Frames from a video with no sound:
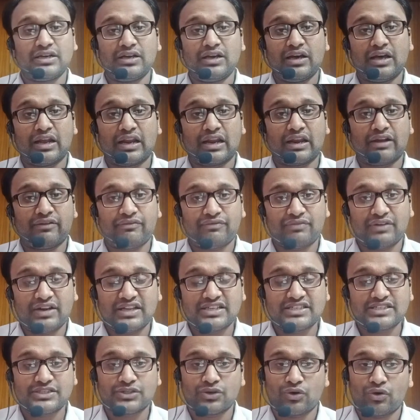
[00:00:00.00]

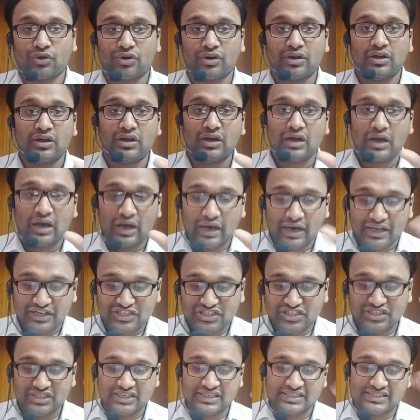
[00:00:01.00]
Roughness or
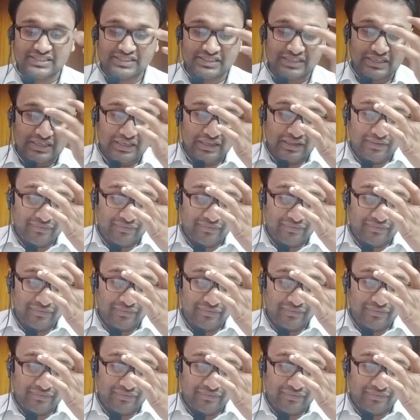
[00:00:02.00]
harshness.